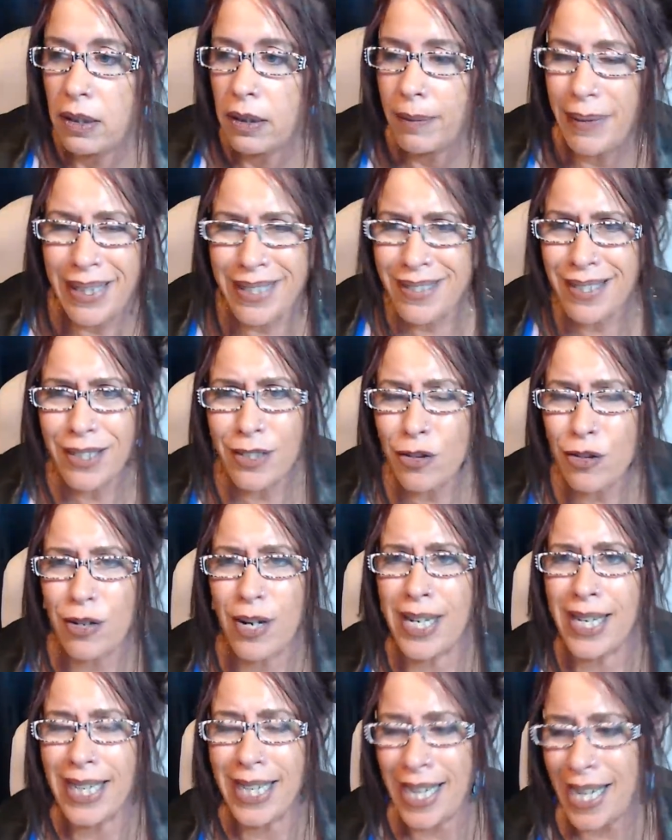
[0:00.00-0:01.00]
My son's
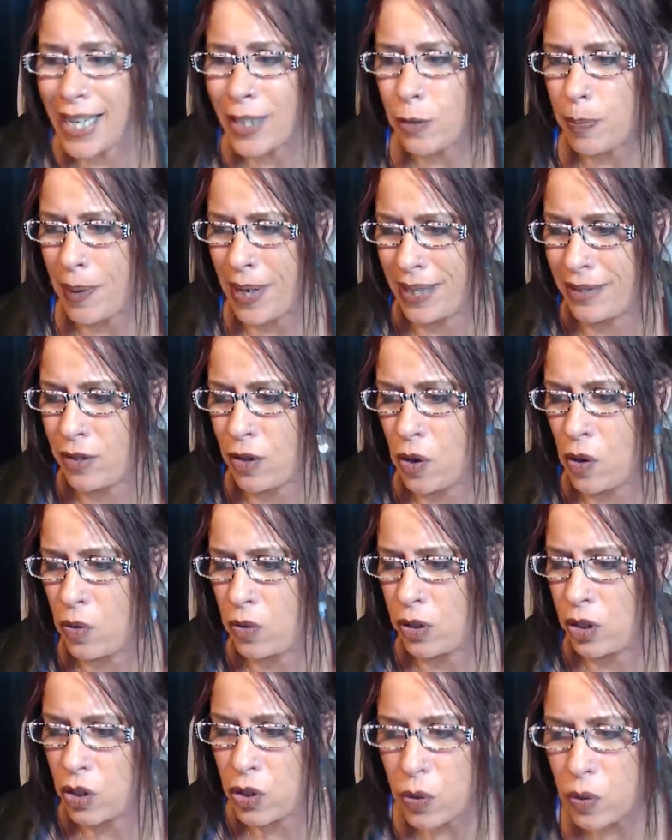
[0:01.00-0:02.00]
trying to get Xbox
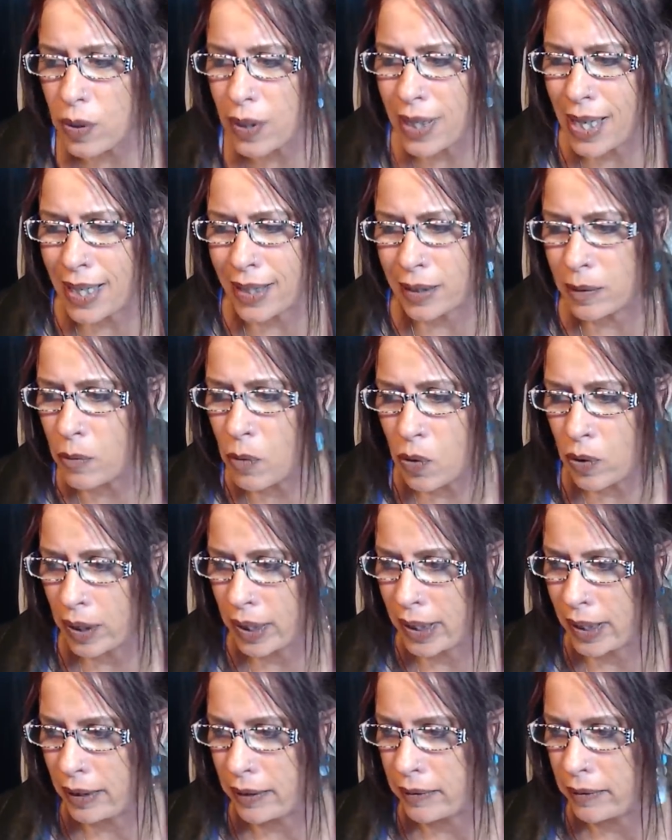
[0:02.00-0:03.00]
codes at two o'clock in the
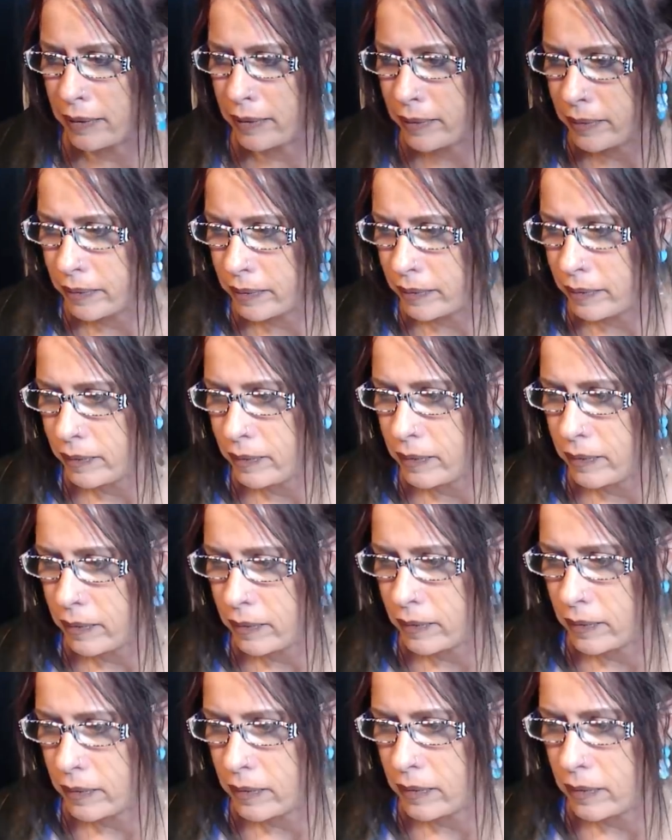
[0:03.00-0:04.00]
morning.
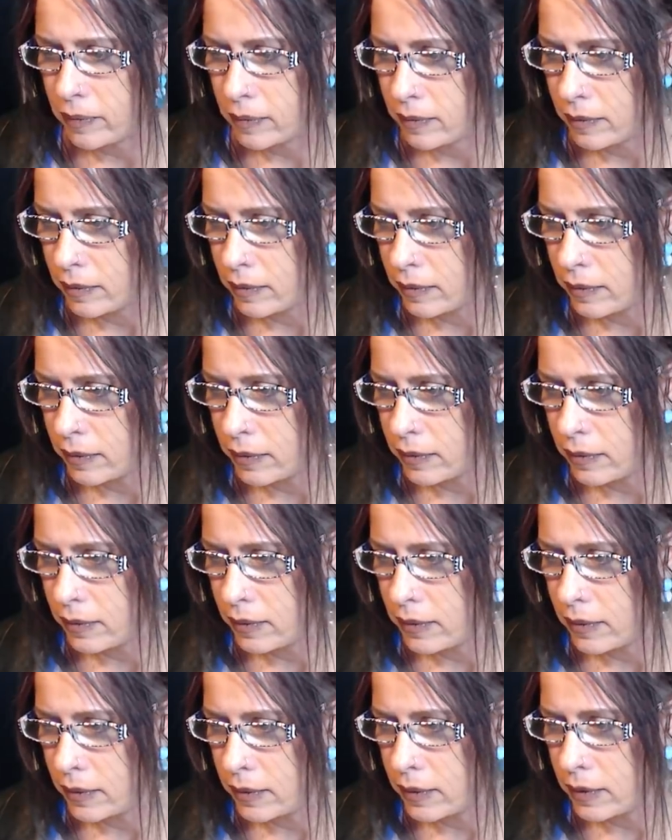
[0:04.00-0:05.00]
It's not
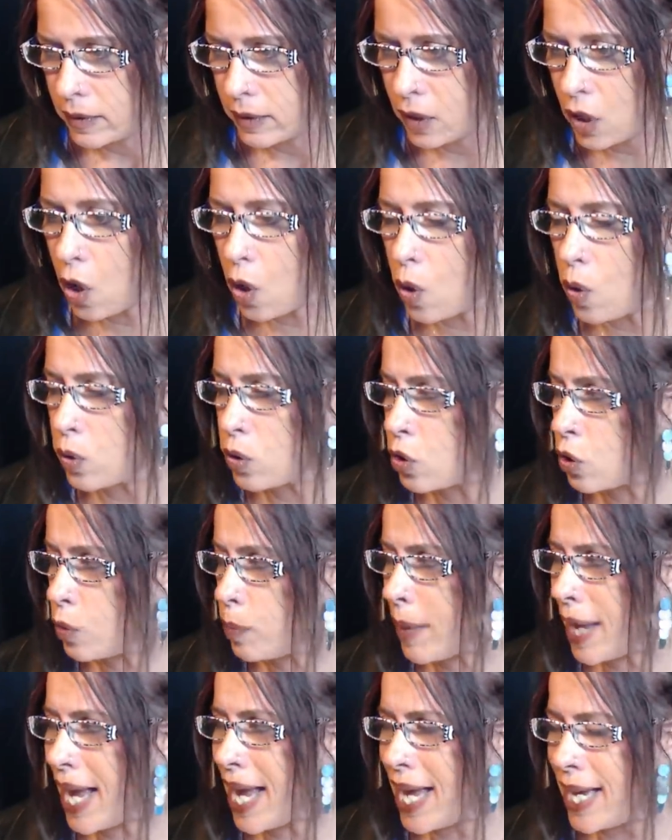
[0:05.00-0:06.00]
that. Go to
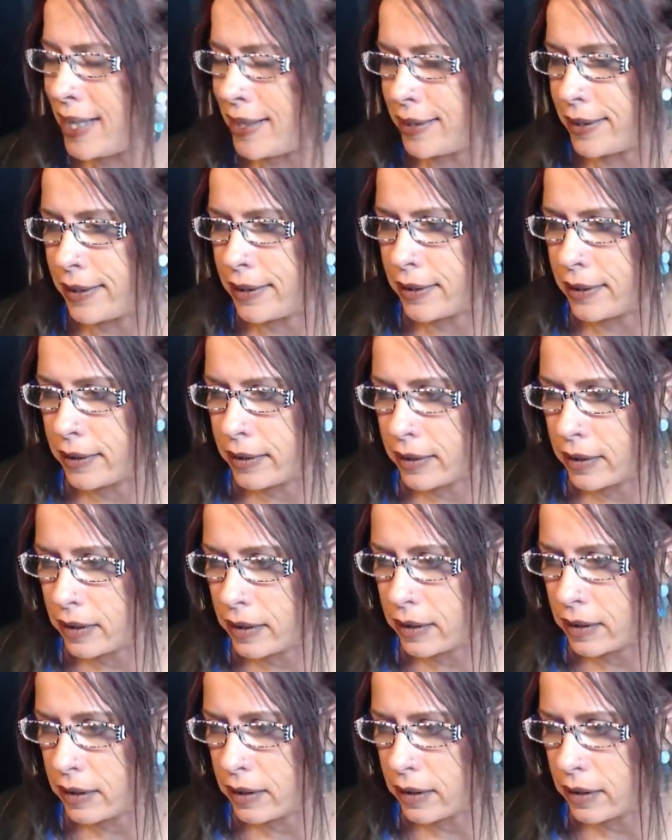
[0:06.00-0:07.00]
bed.
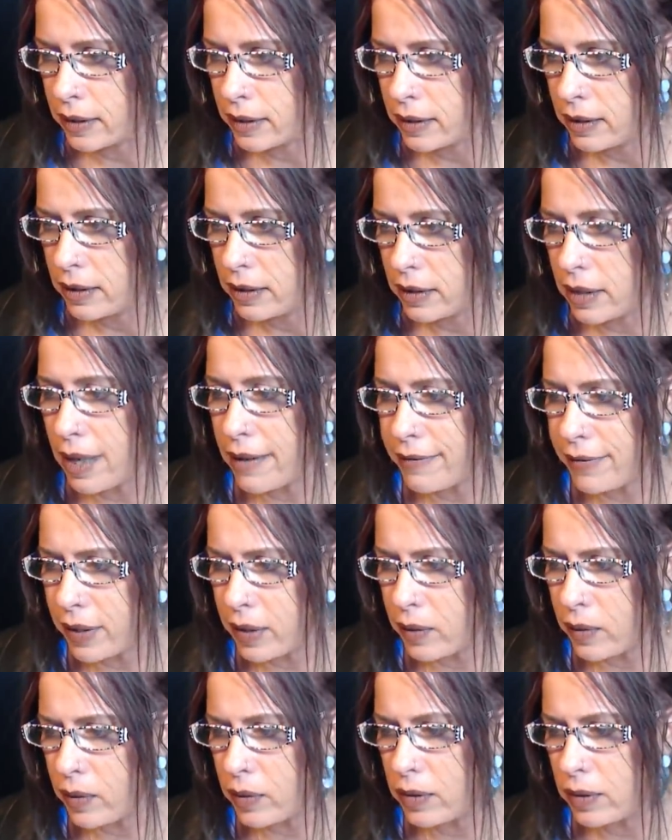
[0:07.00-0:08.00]
No. Love
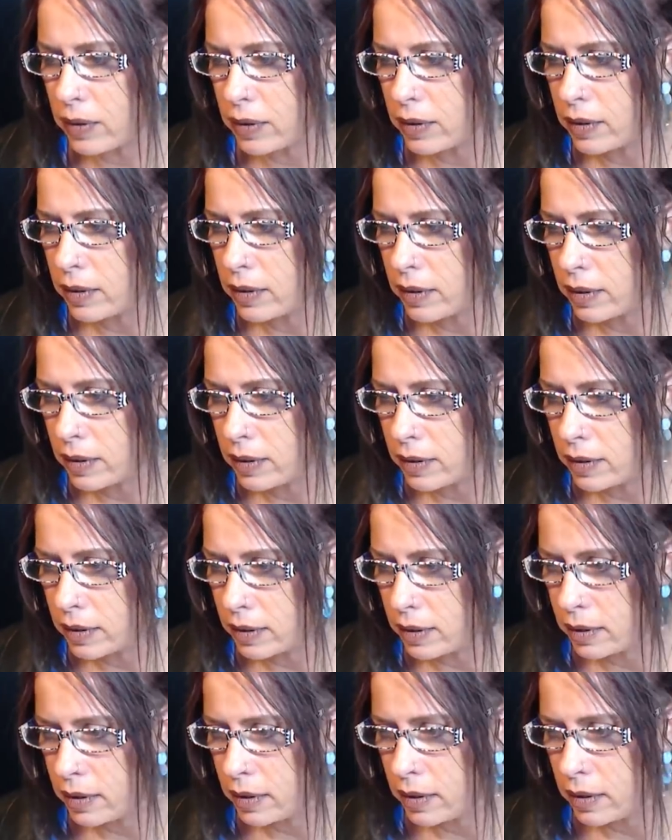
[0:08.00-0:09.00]
you. Not
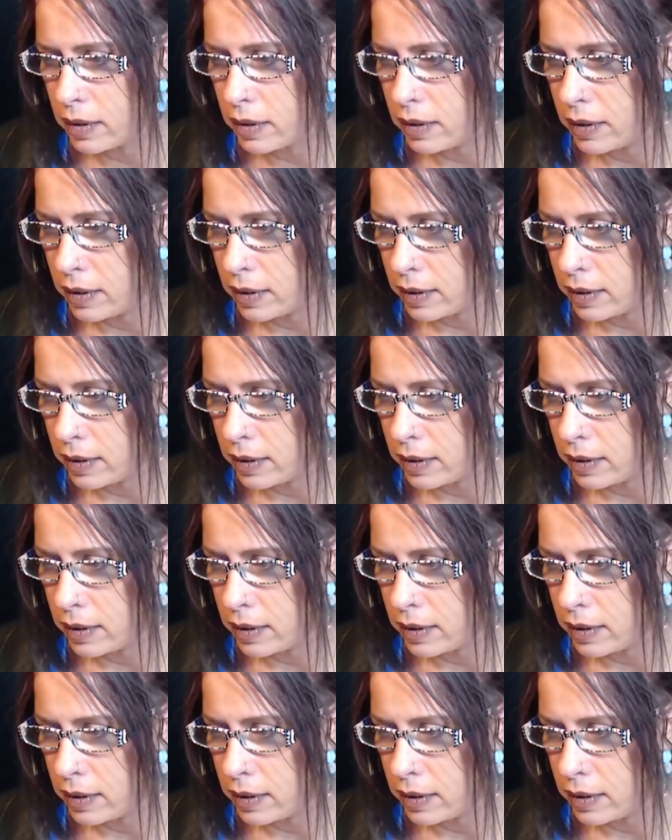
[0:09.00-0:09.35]
tired.